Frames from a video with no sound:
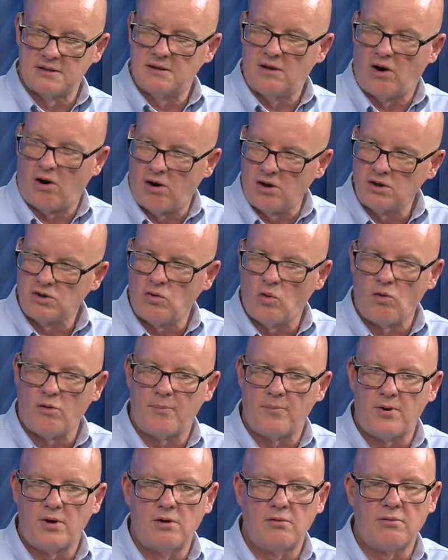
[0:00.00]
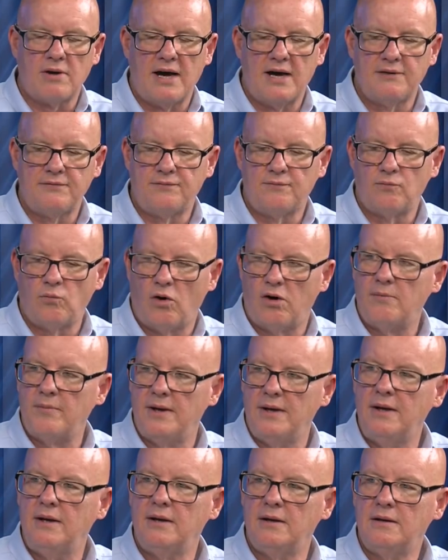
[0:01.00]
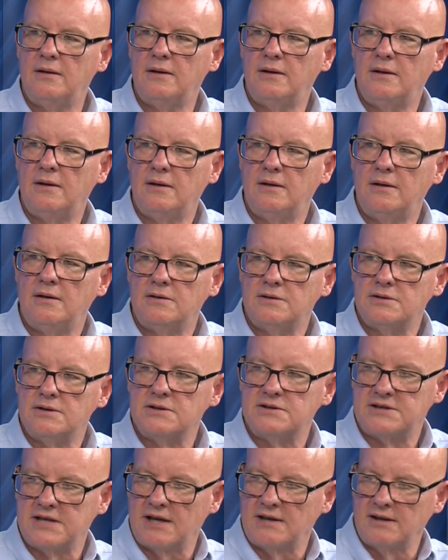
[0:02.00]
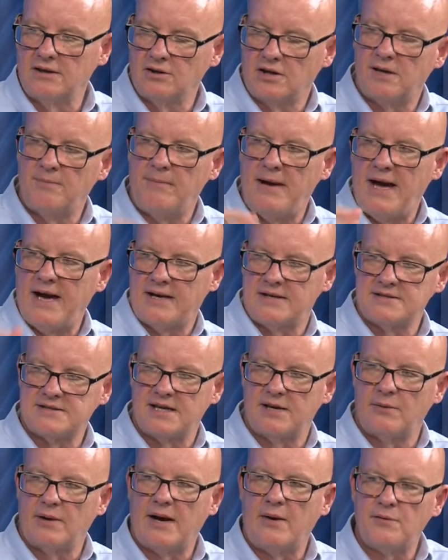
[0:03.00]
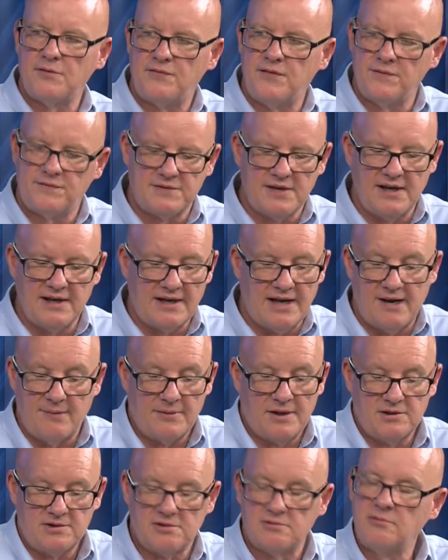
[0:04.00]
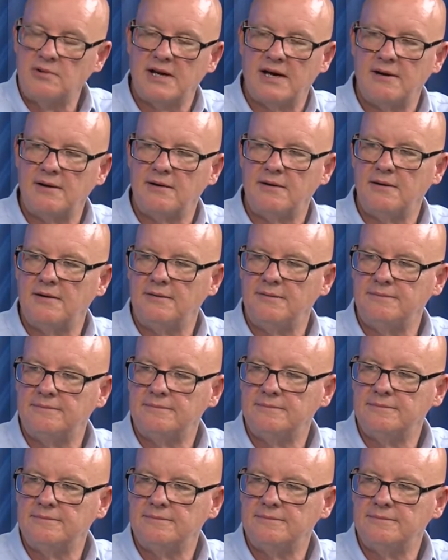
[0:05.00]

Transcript: hardcore pro-life woman was looking back and saying, when I was 15, I'm not sure what I'd have done.